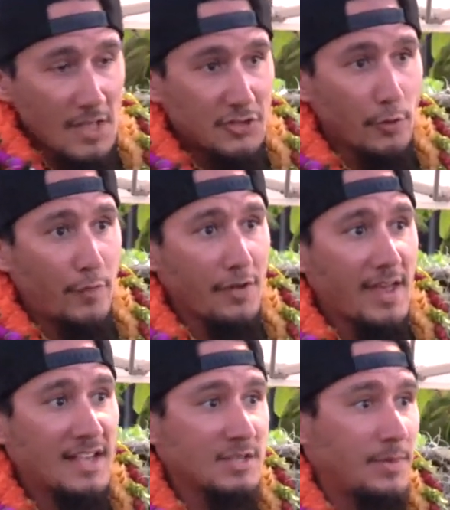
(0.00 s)
And so far,
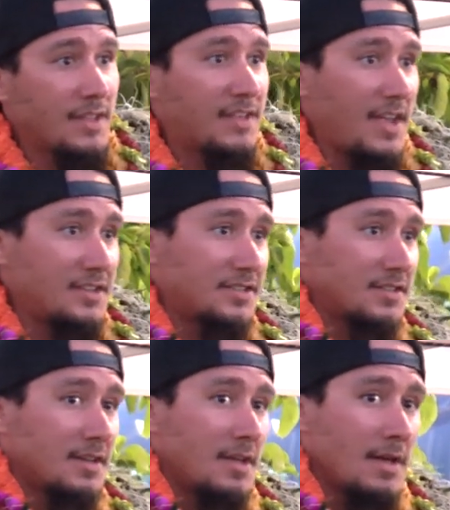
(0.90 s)
that hasn't been the
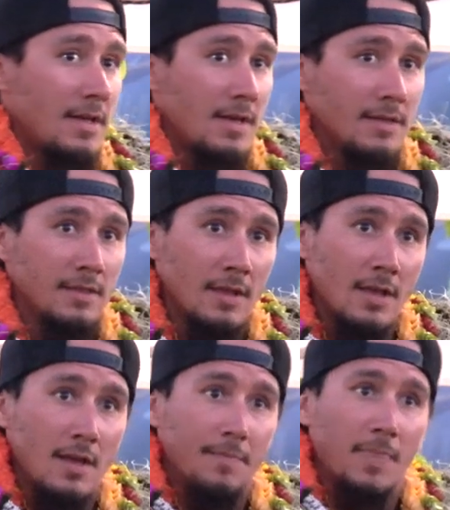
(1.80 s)
case.
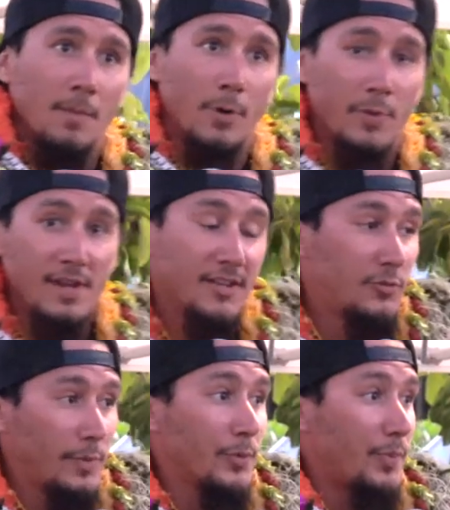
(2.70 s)
But we needed
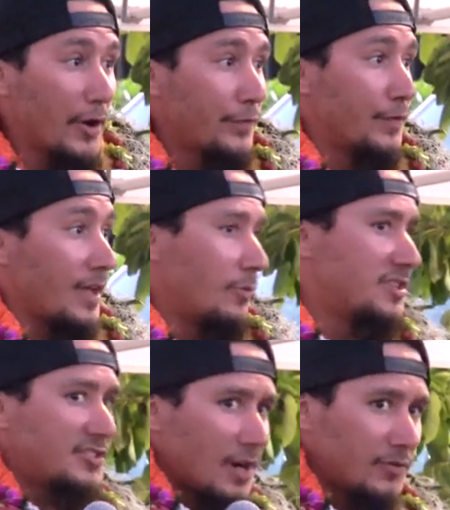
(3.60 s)
to be prepared for that, and we
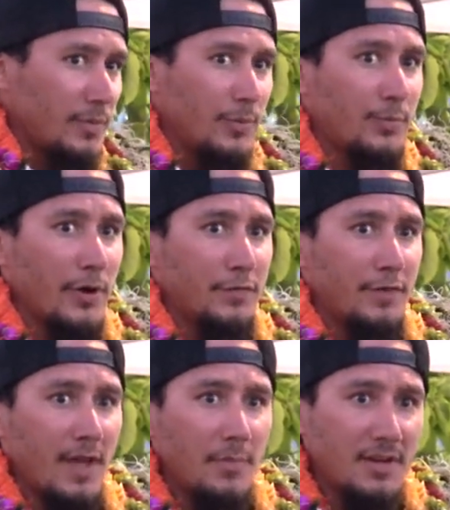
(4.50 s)
still have to be prepared
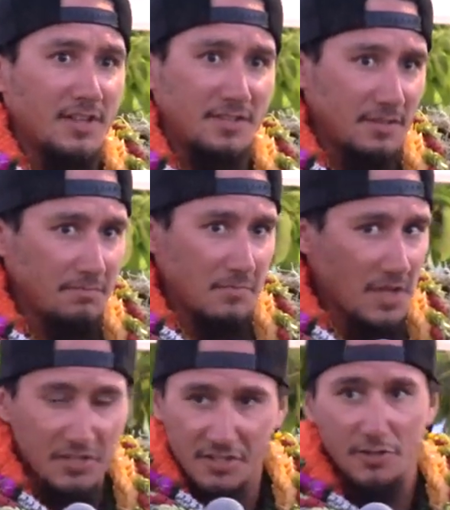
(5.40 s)
for that because
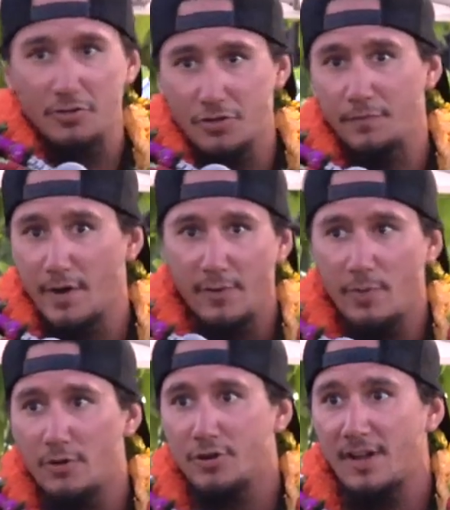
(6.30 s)
it still very
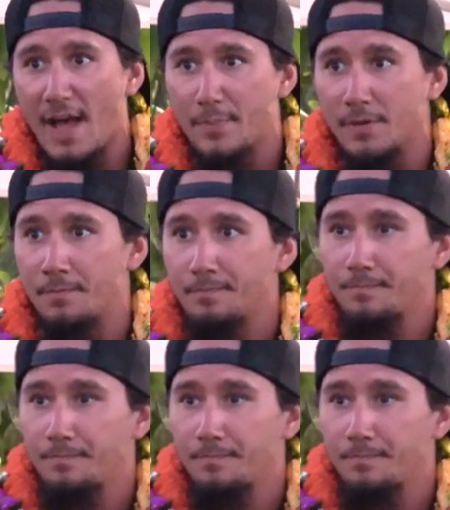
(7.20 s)
well could happen.